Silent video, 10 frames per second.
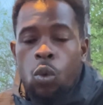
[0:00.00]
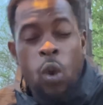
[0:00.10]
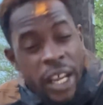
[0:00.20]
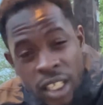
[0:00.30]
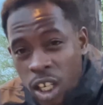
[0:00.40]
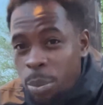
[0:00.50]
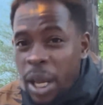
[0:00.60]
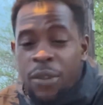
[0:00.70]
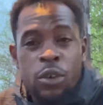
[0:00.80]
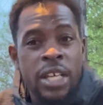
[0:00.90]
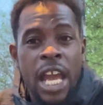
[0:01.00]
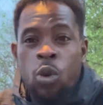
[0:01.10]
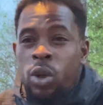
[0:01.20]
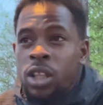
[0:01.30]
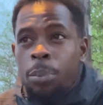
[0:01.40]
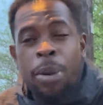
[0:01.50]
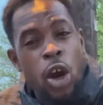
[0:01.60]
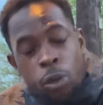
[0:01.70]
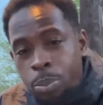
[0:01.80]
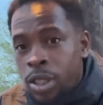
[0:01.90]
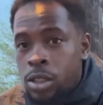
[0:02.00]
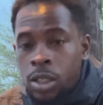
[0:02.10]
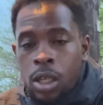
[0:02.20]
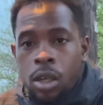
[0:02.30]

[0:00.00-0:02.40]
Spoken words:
Wake up every day with a purpose.